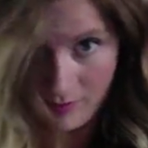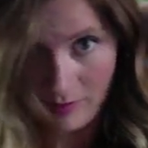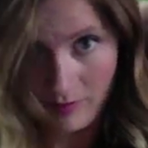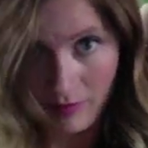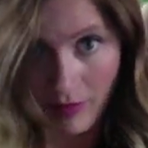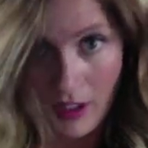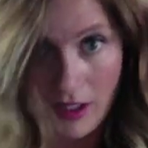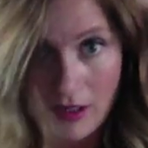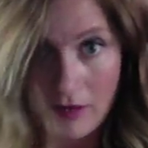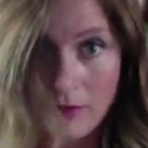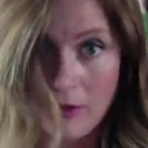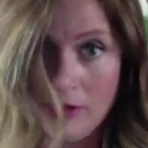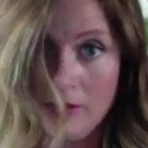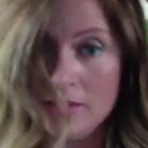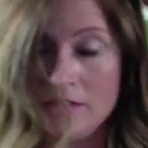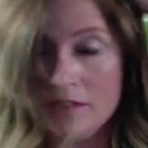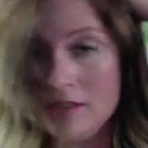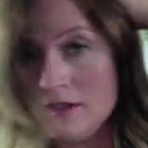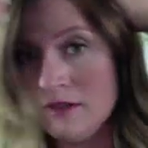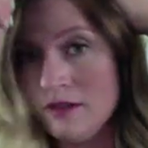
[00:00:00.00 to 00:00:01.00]
blog
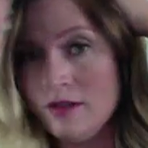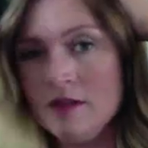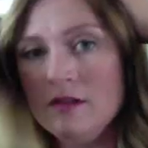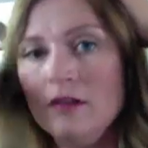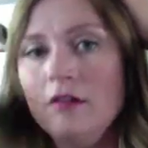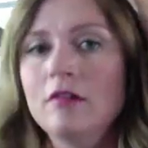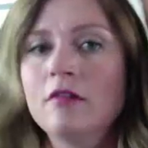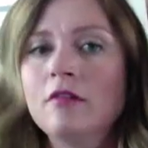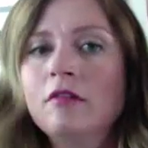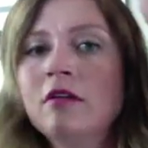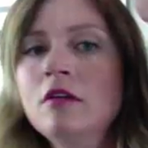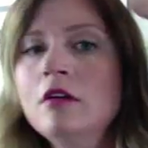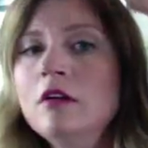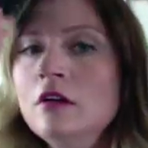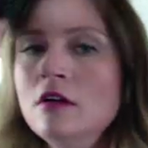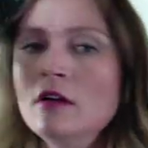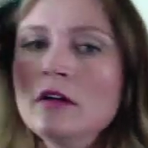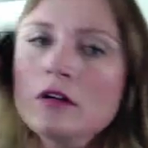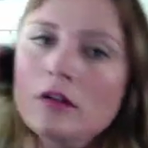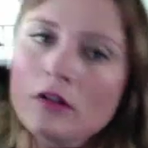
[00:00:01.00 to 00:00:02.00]
post. So
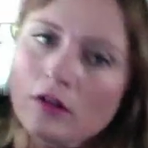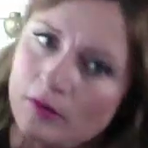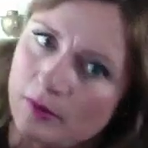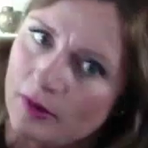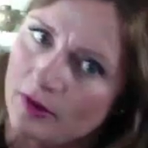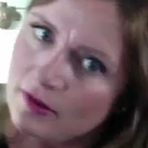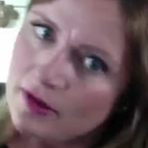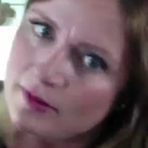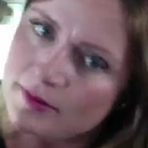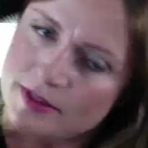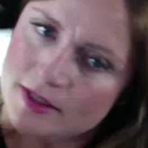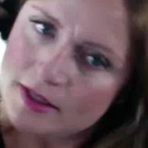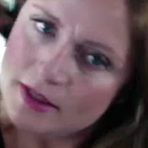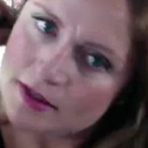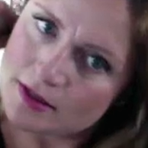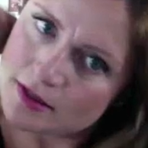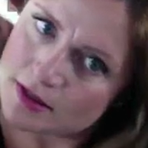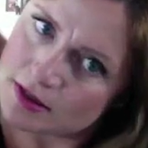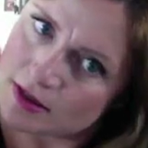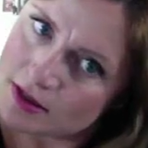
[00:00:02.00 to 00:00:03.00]
go to my
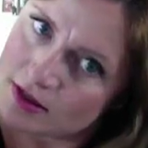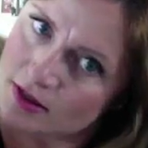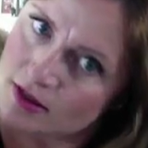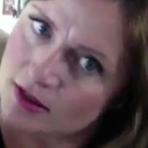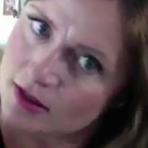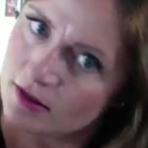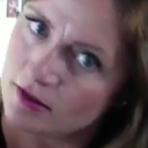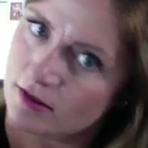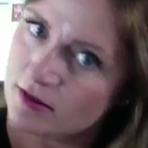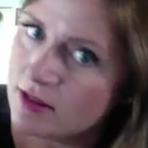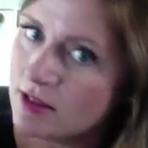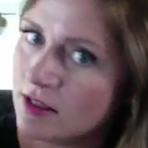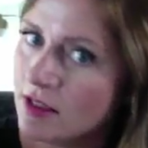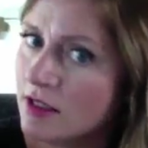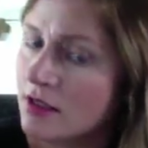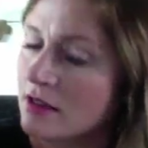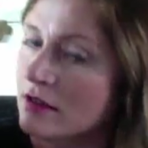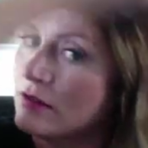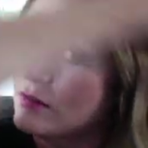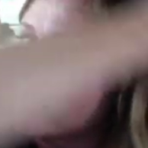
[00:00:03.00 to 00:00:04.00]
website to see the colors
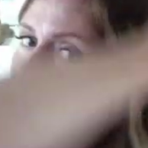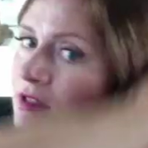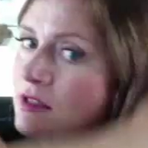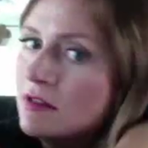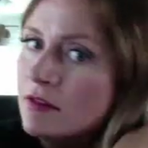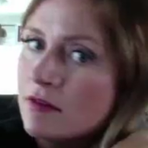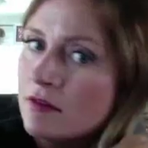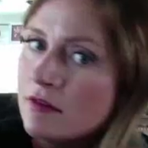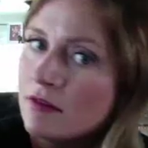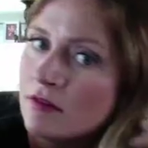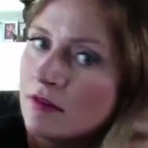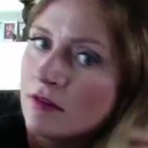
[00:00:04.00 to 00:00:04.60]
that I used.